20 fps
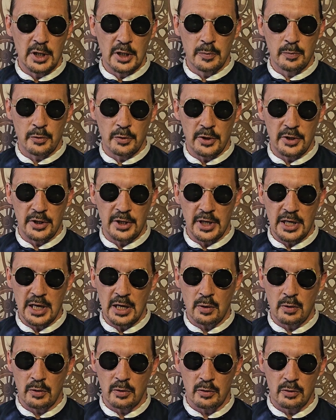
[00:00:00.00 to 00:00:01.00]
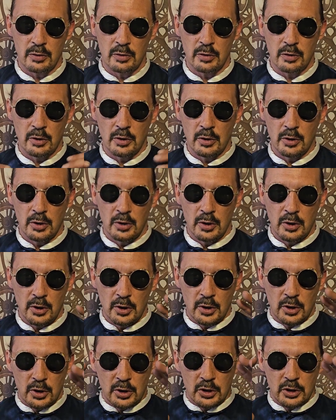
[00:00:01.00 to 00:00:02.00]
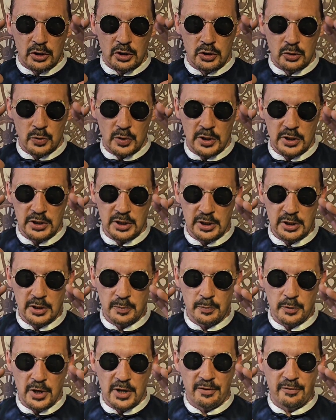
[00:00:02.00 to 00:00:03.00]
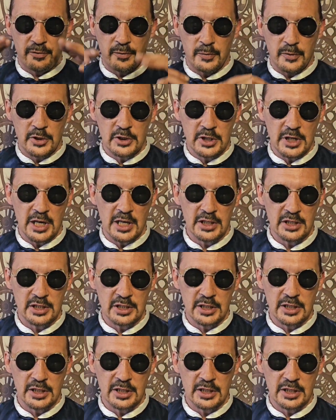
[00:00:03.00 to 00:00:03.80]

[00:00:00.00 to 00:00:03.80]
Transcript: breathing out, squeezing the breath from the chest,